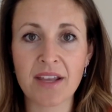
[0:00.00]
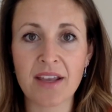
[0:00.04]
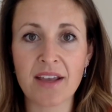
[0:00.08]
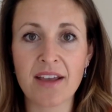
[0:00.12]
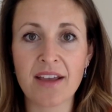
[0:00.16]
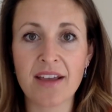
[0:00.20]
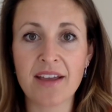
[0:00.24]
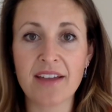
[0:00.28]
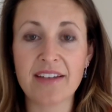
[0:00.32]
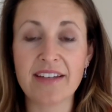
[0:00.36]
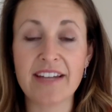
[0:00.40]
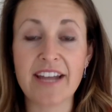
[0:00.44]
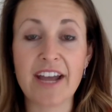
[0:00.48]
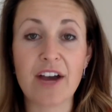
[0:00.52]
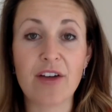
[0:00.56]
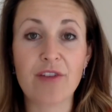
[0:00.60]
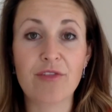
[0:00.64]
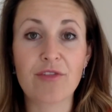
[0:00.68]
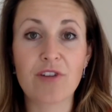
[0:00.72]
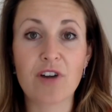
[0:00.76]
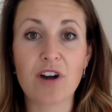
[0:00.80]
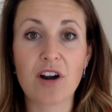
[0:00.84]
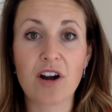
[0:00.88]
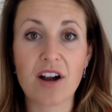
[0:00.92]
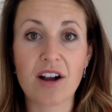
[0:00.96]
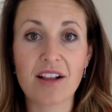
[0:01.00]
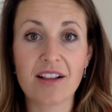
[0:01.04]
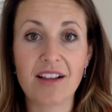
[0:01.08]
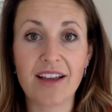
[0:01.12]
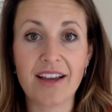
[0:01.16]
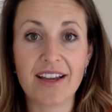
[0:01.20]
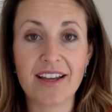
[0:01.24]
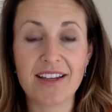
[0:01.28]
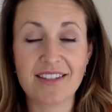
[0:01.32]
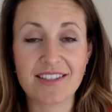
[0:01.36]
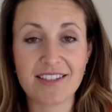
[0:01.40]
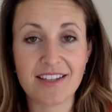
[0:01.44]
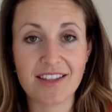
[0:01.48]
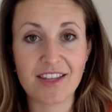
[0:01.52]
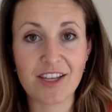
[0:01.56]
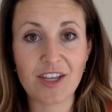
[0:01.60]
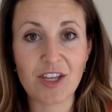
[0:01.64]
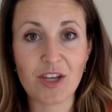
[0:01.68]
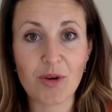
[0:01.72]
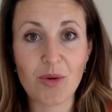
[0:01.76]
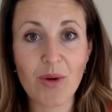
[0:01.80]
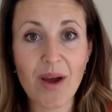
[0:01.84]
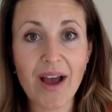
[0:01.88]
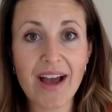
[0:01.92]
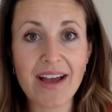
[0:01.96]
Now for our clients in the
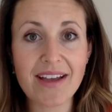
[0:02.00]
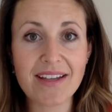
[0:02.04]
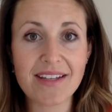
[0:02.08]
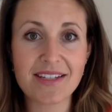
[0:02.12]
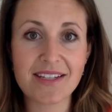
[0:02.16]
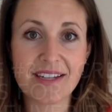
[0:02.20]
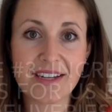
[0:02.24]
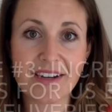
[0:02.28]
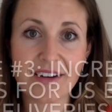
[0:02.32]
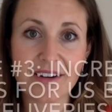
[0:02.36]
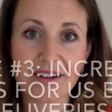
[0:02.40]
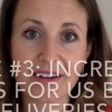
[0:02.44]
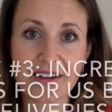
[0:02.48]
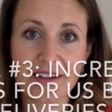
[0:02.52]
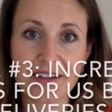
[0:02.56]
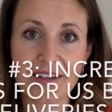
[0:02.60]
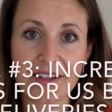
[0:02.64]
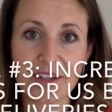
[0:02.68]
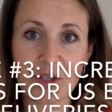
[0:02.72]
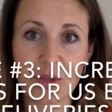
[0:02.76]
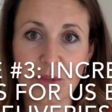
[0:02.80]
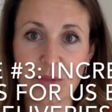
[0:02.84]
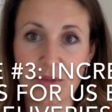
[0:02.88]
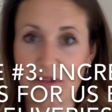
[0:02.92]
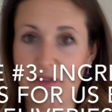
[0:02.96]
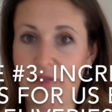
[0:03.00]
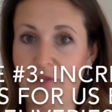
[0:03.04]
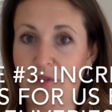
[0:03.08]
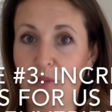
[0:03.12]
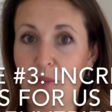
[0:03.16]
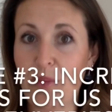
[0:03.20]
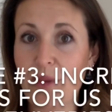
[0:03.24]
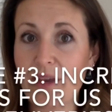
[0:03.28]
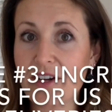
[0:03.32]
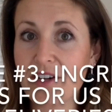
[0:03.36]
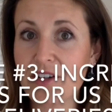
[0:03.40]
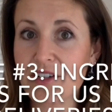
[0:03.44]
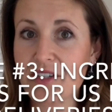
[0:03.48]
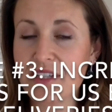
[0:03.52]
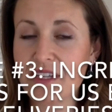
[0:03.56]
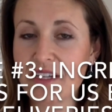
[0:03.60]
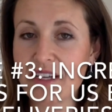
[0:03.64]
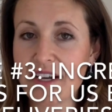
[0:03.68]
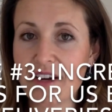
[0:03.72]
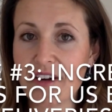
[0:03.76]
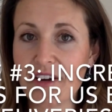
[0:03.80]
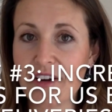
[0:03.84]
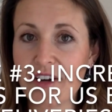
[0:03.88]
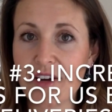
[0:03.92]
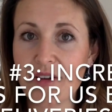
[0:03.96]
US, they're in a little bit of a better
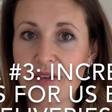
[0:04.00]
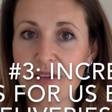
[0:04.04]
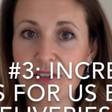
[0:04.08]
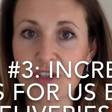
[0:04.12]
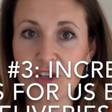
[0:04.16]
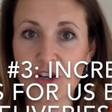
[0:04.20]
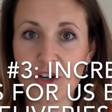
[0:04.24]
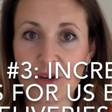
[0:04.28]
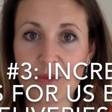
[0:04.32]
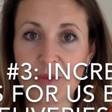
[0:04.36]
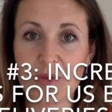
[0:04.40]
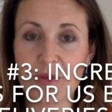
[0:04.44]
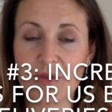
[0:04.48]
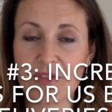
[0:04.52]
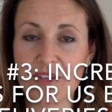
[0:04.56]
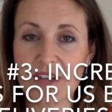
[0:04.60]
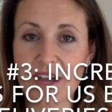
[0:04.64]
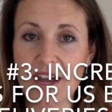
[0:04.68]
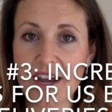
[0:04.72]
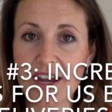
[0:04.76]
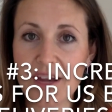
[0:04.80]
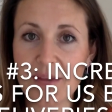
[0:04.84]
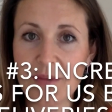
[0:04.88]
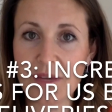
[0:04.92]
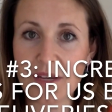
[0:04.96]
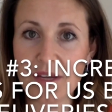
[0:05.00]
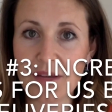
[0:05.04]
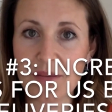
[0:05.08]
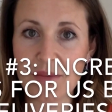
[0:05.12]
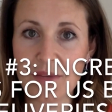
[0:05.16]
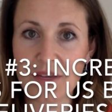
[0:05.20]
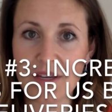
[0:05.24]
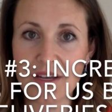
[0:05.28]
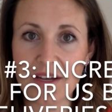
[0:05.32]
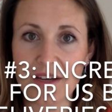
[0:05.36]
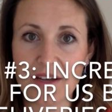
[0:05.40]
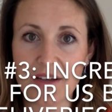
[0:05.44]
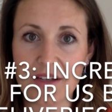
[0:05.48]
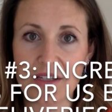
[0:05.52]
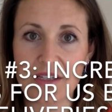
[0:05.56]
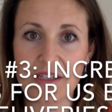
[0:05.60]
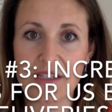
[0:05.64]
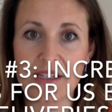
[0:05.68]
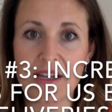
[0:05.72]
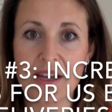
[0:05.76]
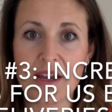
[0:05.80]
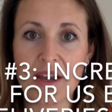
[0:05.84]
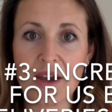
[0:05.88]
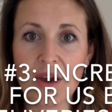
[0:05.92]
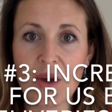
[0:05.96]
scenario in terms of timing, because
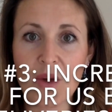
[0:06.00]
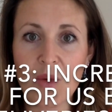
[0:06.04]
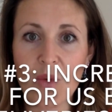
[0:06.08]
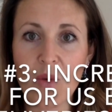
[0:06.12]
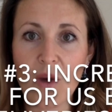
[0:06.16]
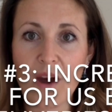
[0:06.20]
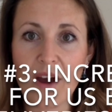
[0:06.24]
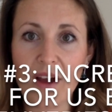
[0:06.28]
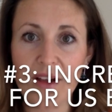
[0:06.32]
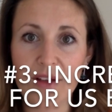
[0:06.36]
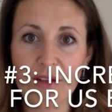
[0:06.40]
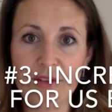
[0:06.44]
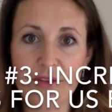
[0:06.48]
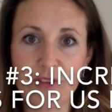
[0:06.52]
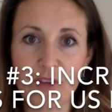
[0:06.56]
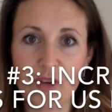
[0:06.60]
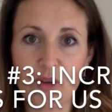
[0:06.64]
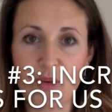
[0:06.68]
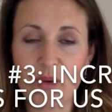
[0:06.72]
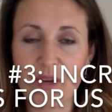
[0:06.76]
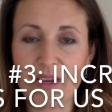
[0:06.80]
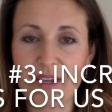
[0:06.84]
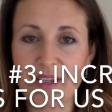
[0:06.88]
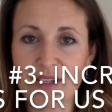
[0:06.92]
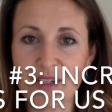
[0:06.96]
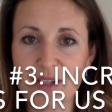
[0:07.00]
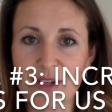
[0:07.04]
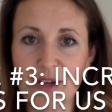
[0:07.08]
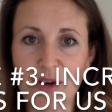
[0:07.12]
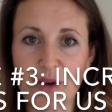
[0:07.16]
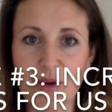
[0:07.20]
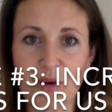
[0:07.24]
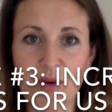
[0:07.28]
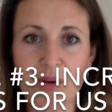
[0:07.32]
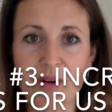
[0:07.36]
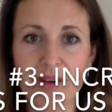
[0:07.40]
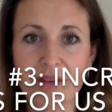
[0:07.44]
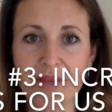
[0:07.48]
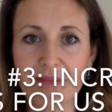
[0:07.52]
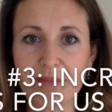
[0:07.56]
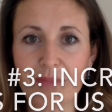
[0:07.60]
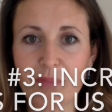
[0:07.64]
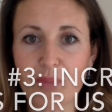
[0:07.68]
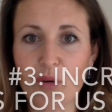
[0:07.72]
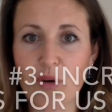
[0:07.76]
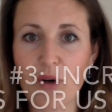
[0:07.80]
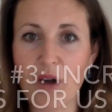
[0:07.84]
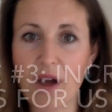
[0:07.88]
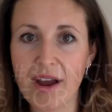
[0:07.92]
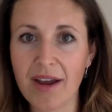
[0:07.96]
while a few weeks ago
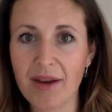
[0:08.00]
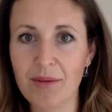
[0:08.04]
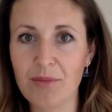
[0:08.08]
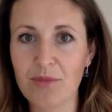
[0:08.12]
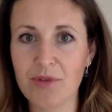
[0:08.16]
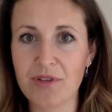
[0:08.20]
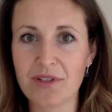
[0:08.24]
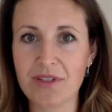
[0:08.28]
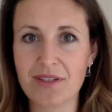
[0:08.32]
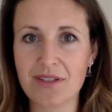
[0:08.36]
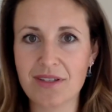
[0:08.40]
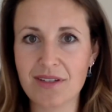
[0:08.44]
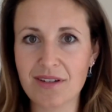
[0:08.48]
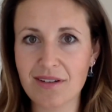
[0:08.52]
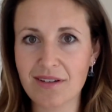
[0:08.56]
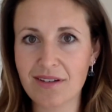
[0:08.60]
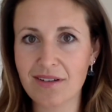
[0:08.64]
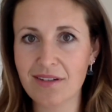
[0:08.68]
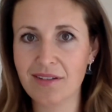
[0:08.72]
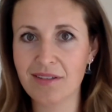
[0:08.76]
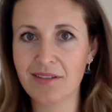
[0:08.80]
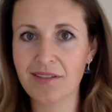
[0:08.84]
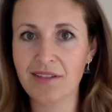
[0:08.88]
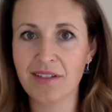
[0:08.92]
Prime was still